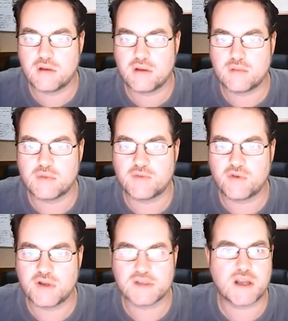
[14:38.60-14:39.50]
Before
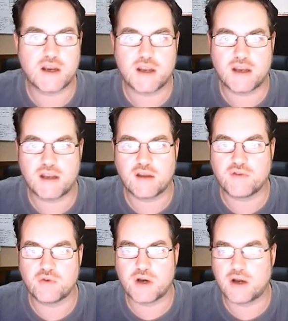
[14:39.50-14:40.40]
you start handing over
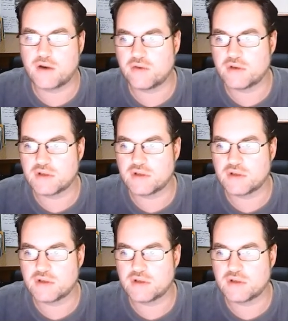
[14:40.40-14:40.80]
your hard-earned.